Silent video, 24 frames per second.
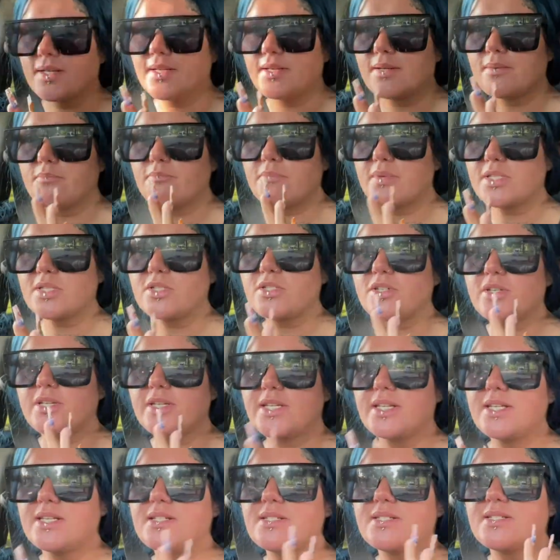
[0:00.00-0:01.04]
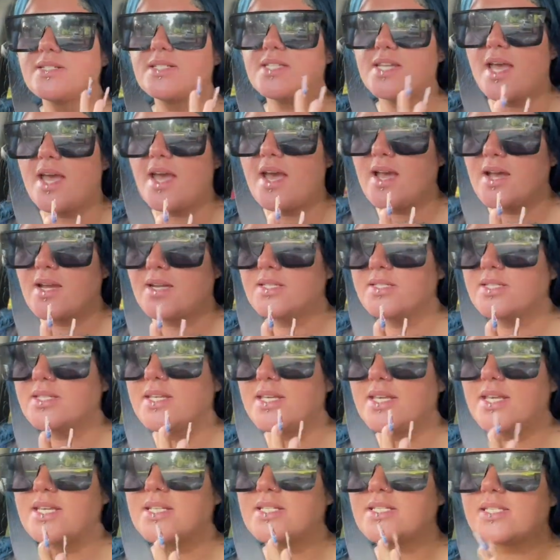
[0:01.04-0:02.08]
Mr. E's dad
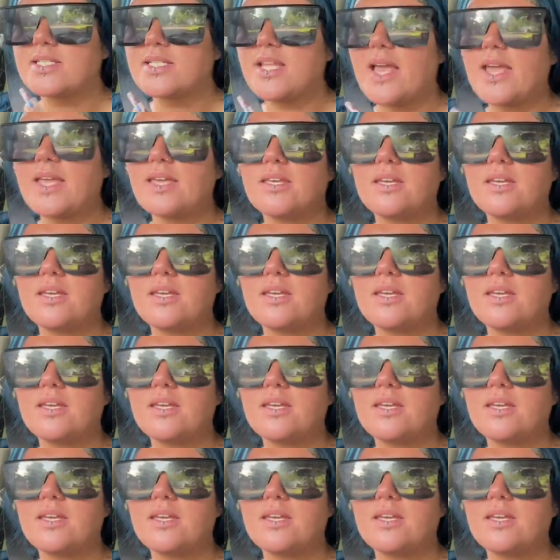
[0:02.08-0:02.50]
is like